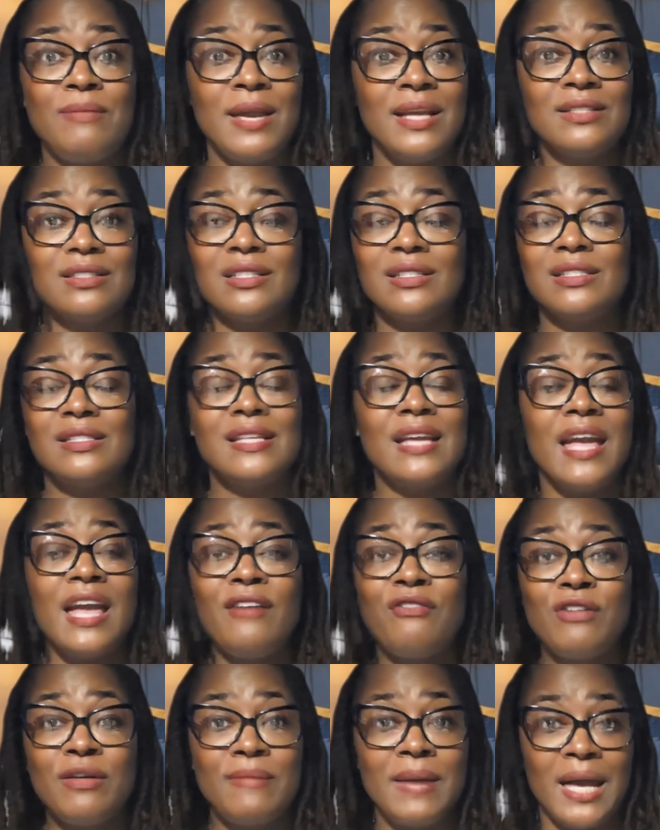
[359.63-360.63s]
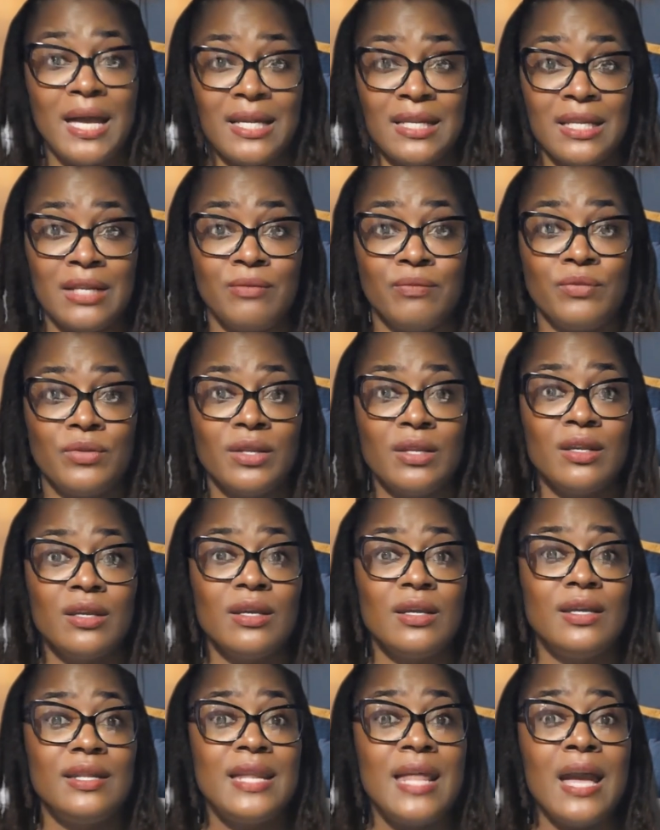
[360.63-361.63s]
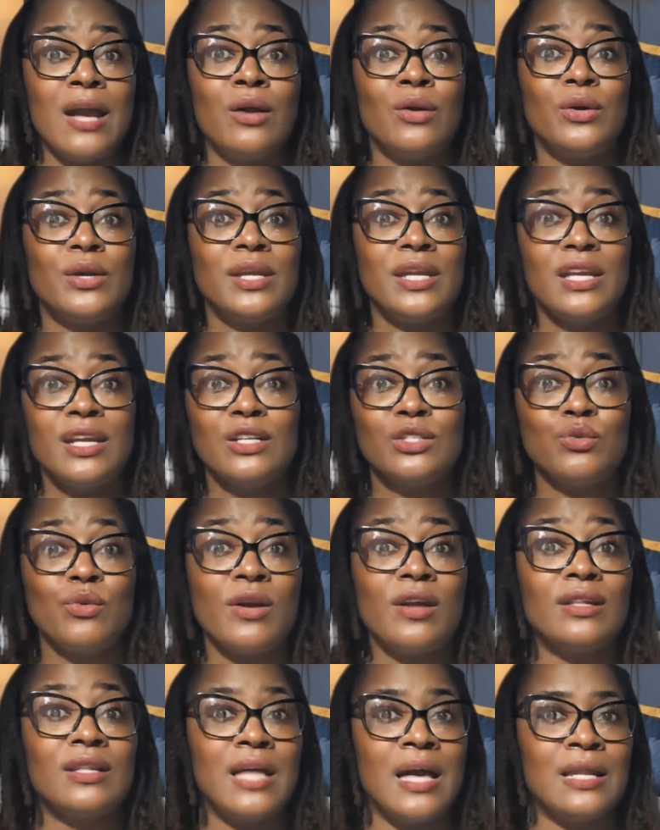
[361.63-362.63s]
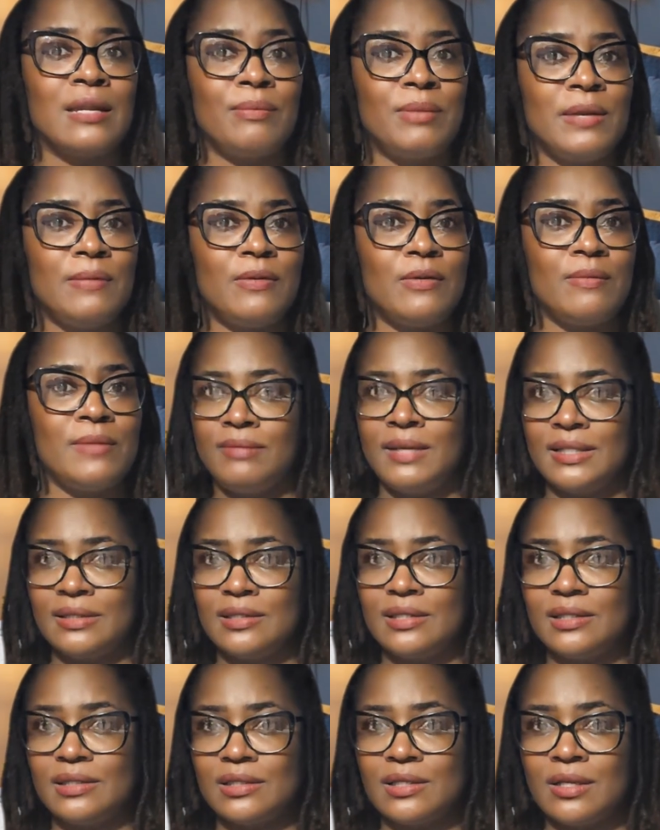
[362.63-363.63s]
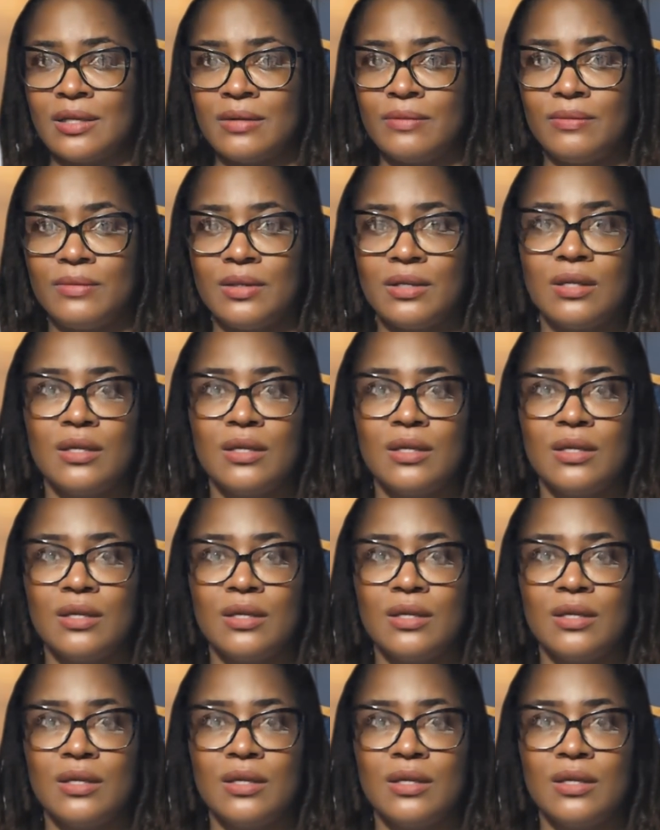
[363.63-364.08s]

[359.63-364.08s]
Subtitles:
message to everybody. Now, here's where a lot of people mess this up.